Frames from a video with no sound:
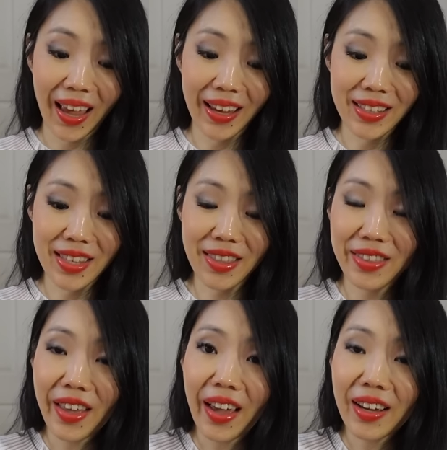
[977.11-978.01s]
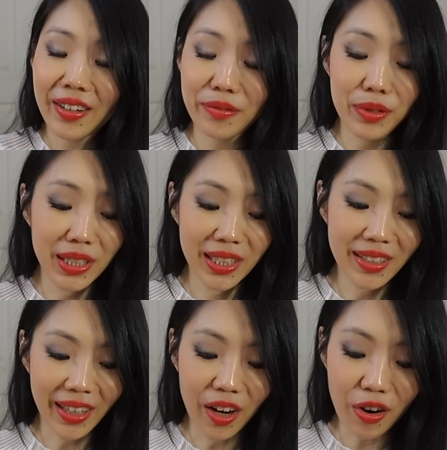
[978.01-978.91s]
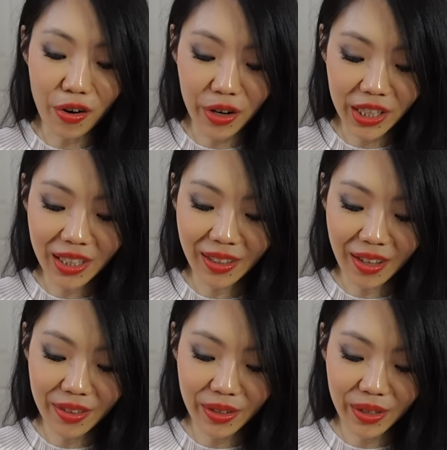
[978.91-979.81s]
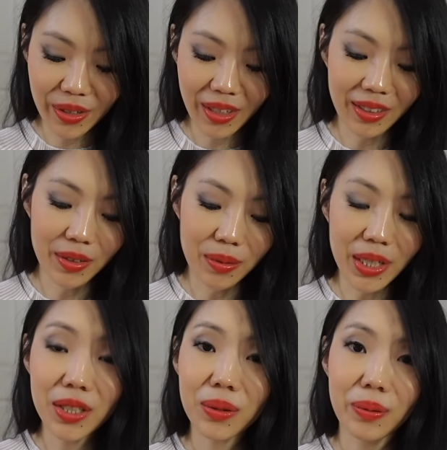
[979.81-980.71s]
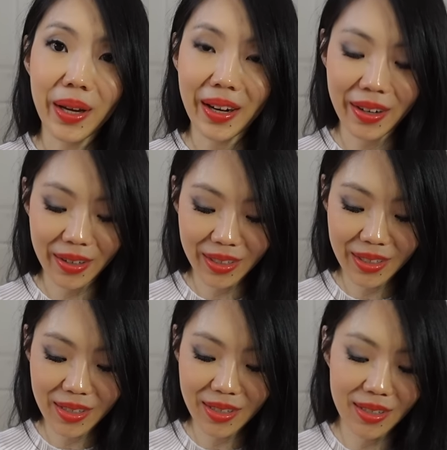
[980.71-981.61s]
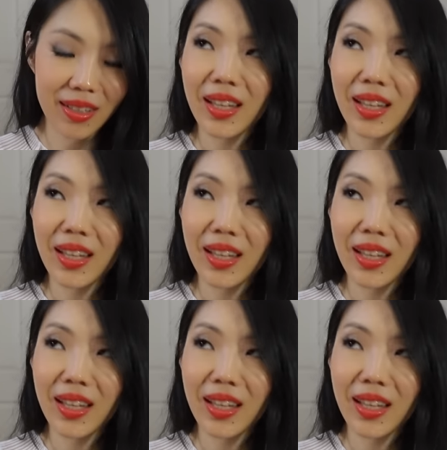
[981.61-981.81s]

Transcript: It's thick, really like hardy leather and they're ready to wear. It's